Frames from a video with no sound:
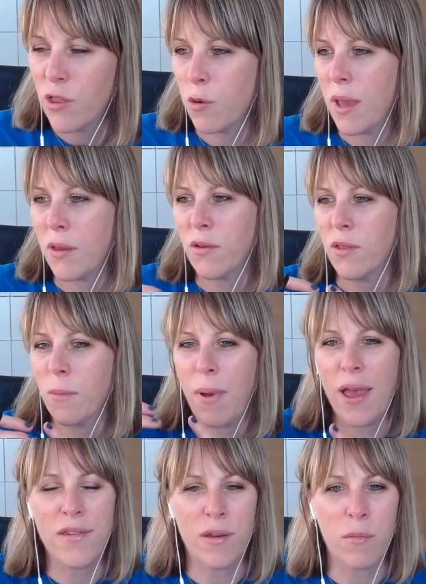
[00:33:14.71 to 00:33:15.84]
to make sure the
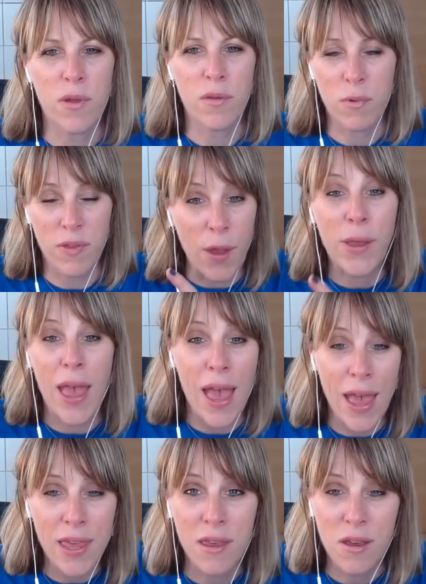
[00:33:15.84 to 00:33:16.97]
patient was
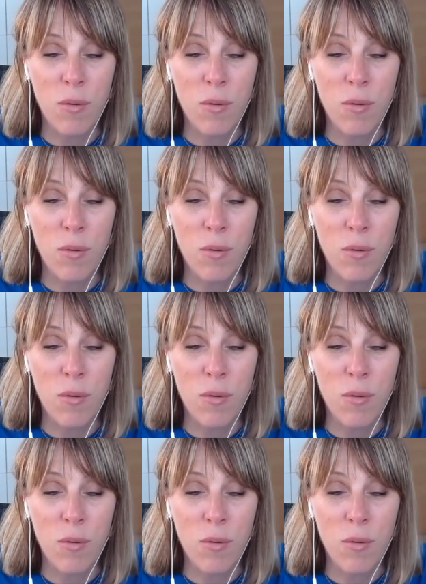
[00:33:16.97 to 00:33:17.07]
okay,